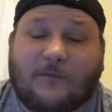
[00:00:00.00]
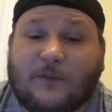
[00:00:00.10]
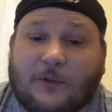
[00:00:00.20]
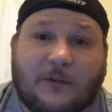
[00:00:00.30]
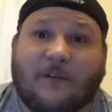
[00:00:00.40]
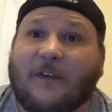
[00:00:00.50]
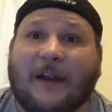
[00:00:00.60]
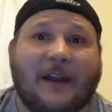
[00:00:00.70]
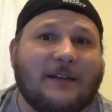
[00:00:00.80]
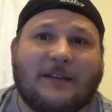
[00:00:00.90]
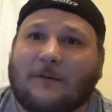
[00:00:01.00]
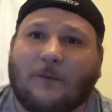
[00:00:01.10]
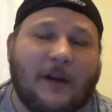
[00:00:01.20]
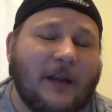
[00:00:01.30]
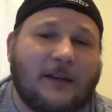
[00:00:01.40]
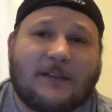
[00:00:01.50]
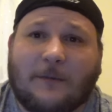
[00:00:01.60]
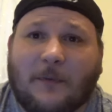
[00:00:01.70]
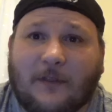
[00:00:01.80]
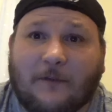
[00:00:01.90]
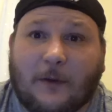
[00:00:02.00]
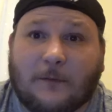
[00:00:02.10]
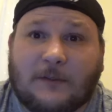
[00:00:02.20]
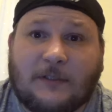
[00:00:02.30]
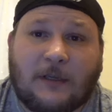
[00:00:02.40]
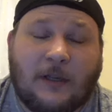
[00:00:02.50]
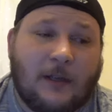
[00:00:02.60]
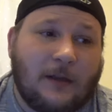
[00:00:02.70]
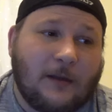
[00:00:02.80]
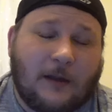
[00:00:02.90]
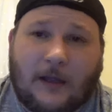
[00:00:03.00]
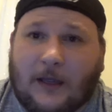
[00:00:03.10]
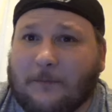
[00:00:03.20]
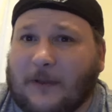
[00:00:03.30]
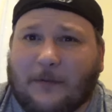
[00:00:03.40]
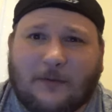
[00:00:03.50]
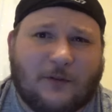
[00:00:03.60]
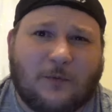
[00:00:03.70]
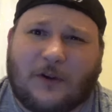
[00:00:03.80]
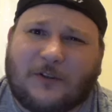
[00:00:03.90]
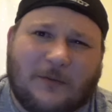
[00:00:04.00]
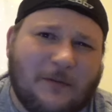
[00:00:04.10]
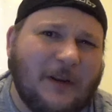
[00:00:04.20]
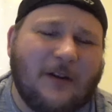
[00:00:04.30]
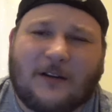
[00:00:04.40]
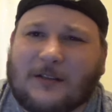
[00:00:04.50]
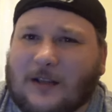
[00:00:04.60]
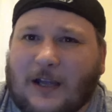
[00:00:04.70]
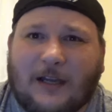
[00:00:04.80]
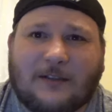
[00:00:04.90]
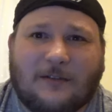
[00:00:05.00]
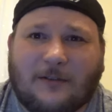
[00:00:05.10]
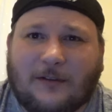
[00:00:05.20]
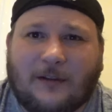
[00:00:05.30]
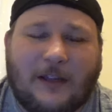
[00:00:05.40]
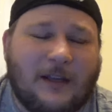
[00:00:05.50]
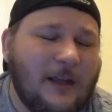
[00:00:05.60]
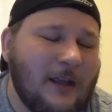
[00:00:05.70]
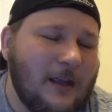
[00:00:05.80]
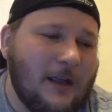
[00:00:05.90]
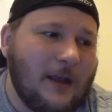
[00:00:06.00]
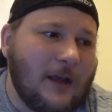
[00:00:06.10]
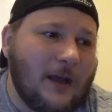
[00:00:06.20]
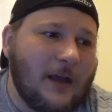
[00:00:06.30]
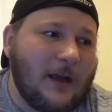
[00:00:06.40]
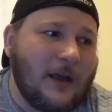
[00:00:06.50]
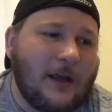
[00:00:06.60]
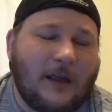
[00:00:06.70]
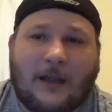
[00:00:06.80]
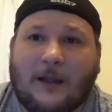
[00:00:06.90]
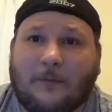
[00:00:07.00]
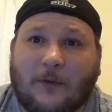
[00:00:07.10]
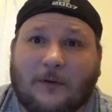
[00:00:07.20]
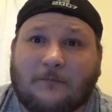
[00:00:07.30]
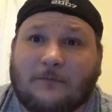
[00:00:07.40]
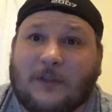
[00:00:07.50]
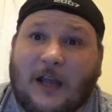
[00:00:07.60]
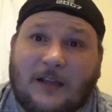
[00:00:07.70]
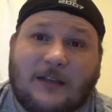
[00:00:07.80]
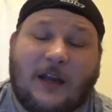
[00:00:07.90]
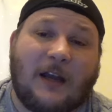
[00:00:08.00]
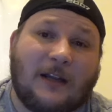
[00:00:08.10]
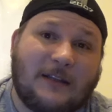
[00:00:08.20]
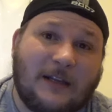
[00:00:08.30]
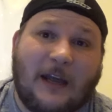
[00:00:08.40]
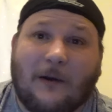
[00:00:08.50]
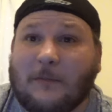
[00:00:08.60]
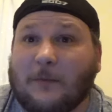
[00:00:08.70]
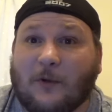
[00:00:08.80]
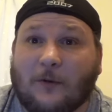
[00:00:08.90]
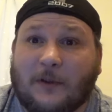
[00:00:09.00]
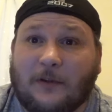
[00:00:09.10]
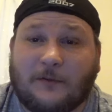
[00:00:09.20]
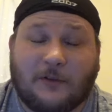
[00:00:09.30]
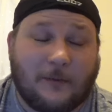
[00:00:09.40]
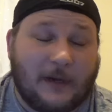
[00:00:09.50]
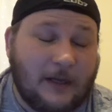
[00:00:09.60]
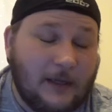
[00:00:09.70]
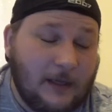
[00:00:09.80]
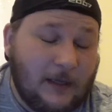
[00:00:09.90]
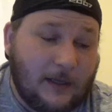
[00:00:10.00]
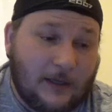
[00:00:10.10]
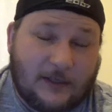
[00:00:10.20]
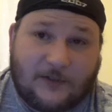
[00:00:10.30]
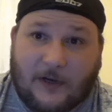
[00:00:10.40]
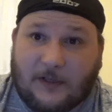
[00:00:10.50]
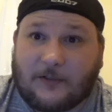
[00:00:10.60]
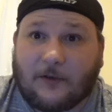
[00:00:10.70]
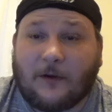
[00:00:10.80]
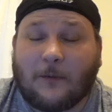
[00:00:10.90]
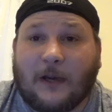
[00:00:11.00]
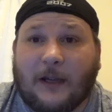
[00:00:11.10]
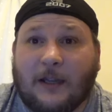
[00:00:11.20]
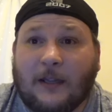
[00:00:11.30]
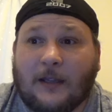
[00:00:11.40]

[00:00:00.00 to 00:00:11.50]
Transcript: due to the fact I didn't want any sympathy votes, uh, people just watching me because of that sort of thing. but the cancer did help me become a YouTuber in a strange sort of way.